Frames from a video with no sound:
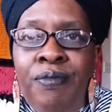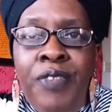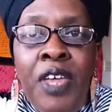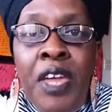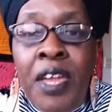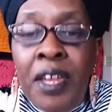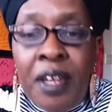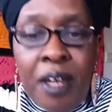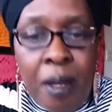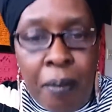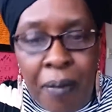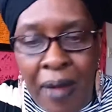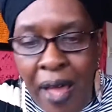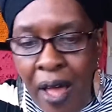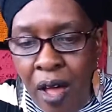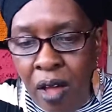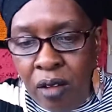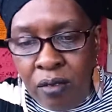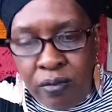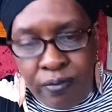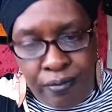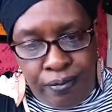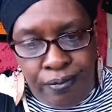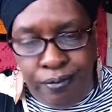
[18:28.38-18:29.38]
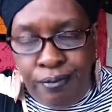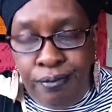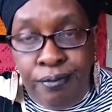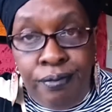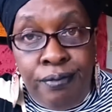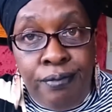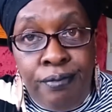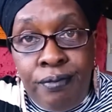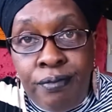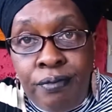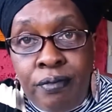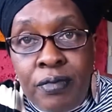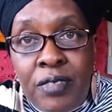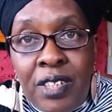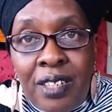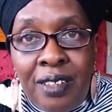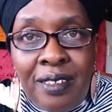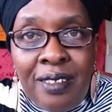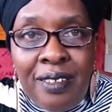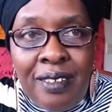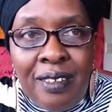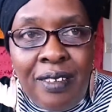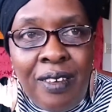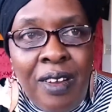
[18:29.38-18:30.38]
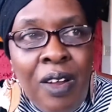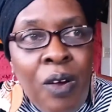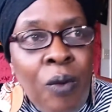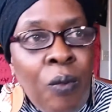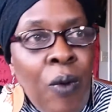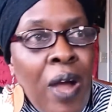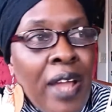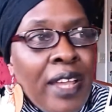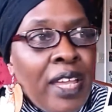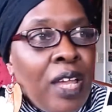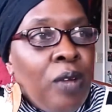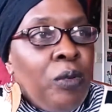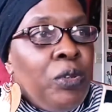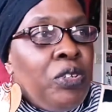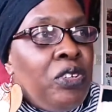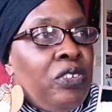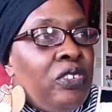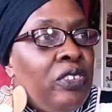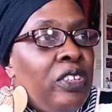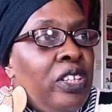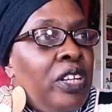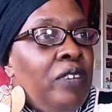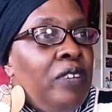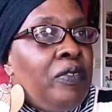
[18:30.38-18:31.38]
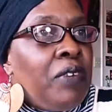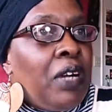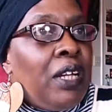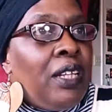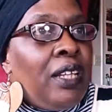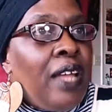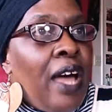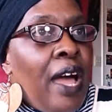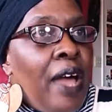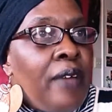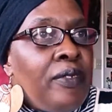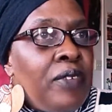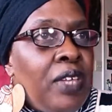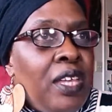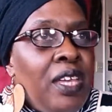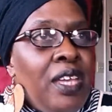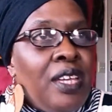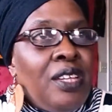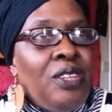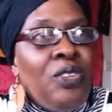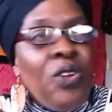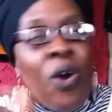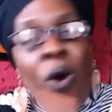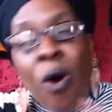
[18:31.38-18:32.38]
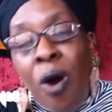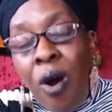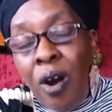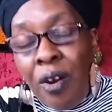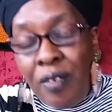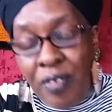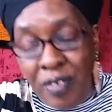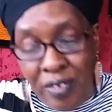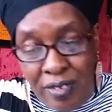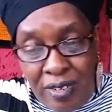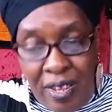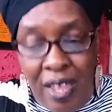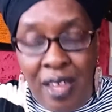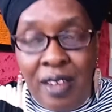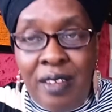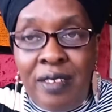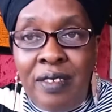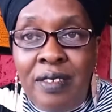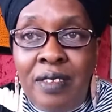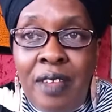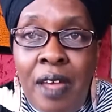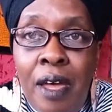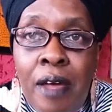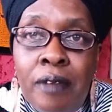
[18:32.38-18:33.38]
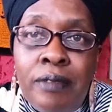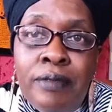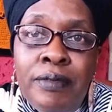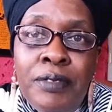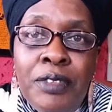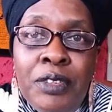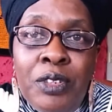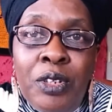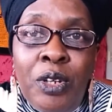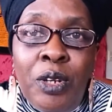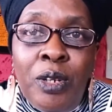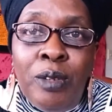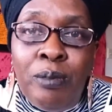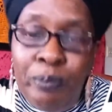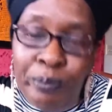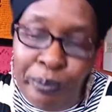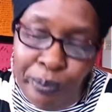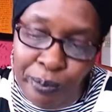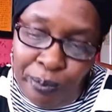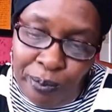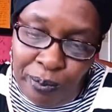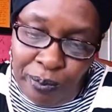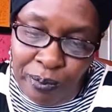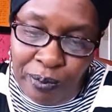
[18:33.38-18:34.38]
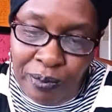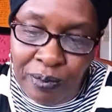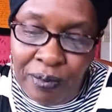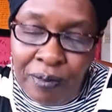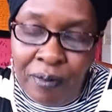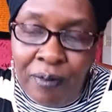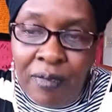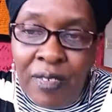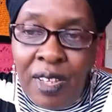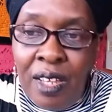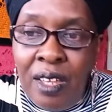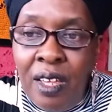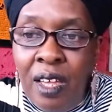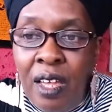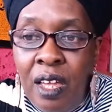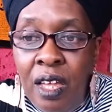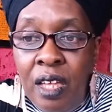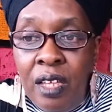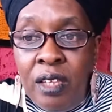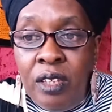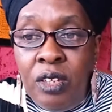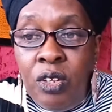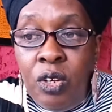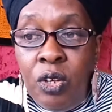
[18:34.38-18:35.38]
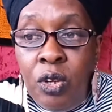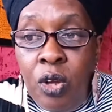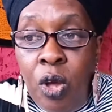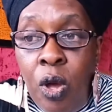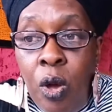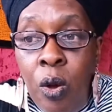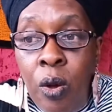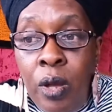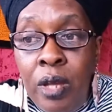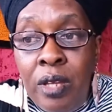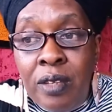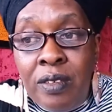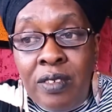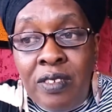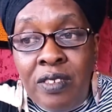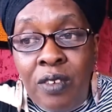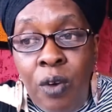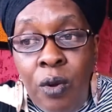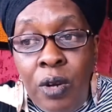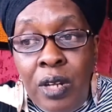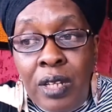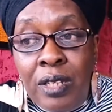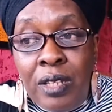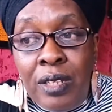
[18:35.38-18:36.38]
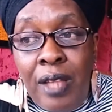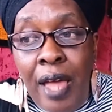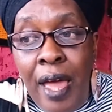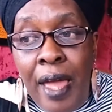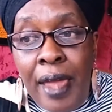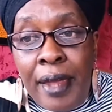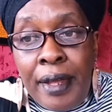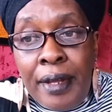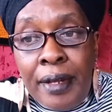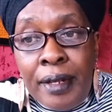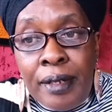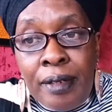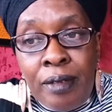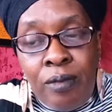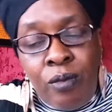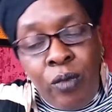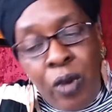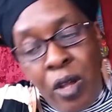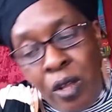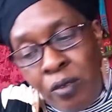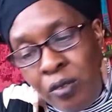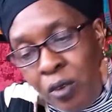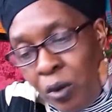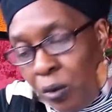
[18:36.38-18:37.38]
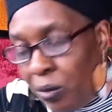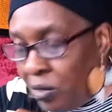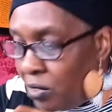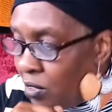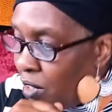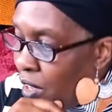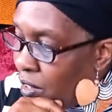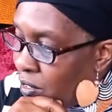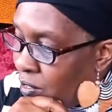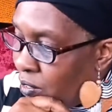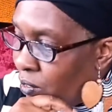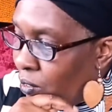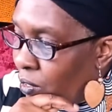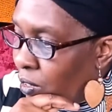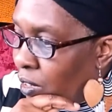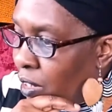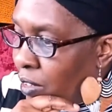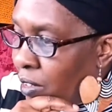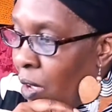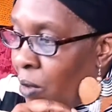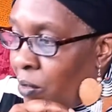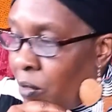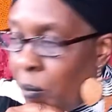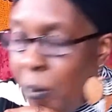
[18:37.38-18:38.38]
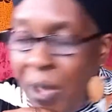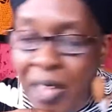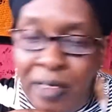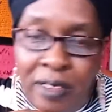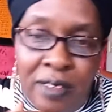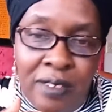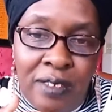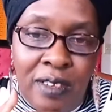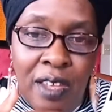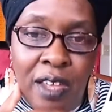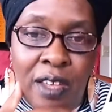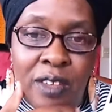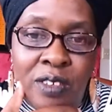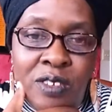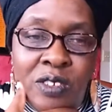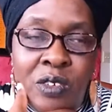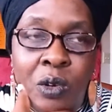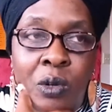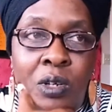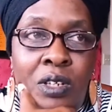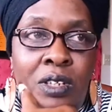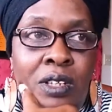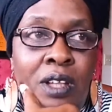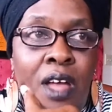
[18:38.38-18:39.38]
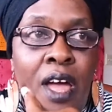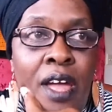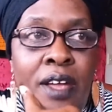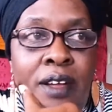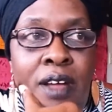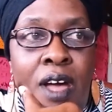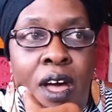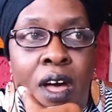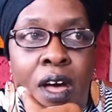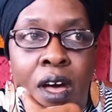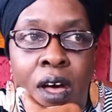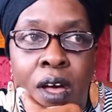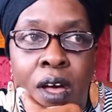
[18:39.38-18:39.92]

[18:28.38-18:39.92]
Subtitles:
think about? Why can't we just live our lives, ignore this kind of stuff, you know? You know, it's sort of like, well, no, it's not sort of like, I was about to say, it's sort of like